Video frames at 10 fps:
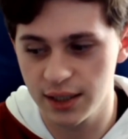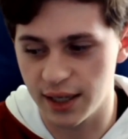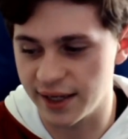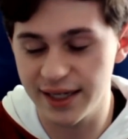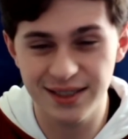
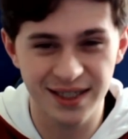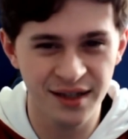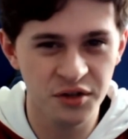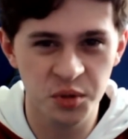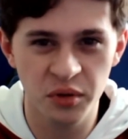I guess I
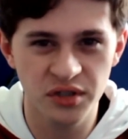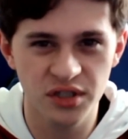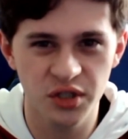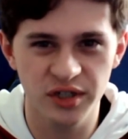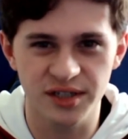think they're supposed to
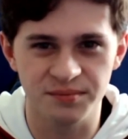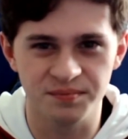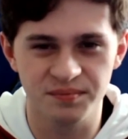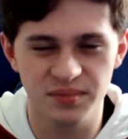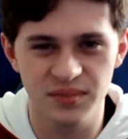do a
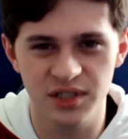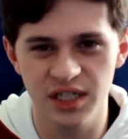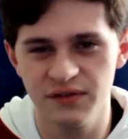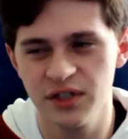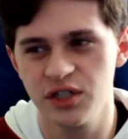
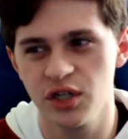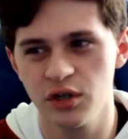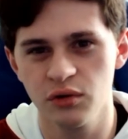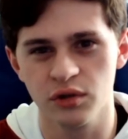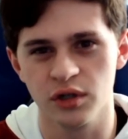TV
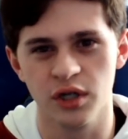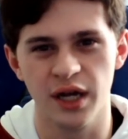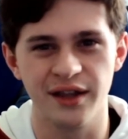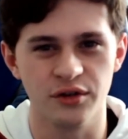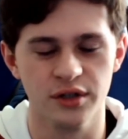show or uh,
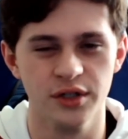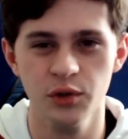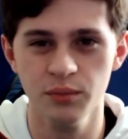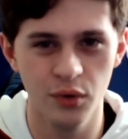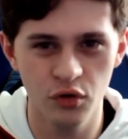either a
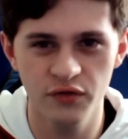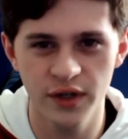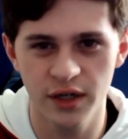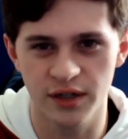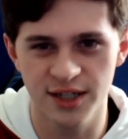new
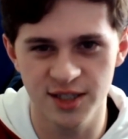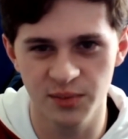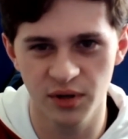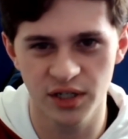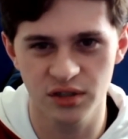movie on Disney
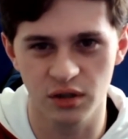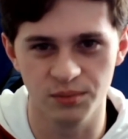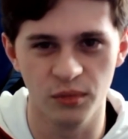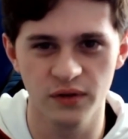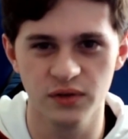Plus called
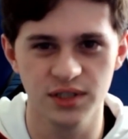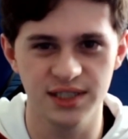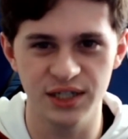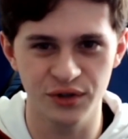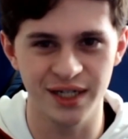Marvel's
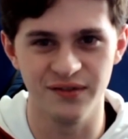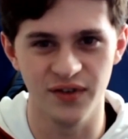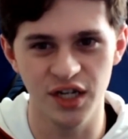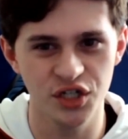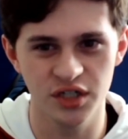Secret
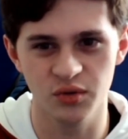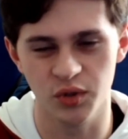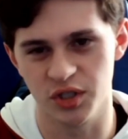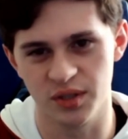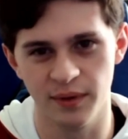Invasion,
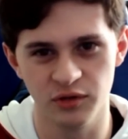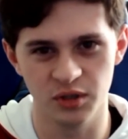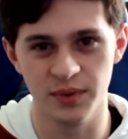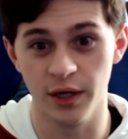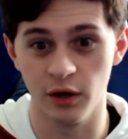which is supposed to
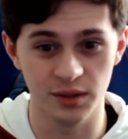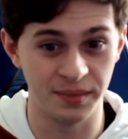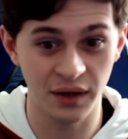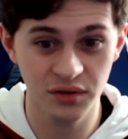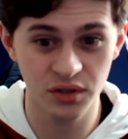be all
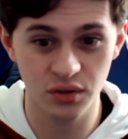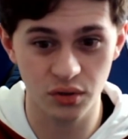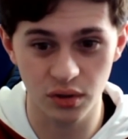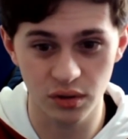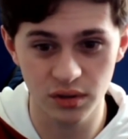about the
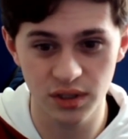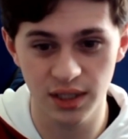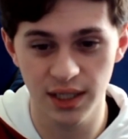Skrulls.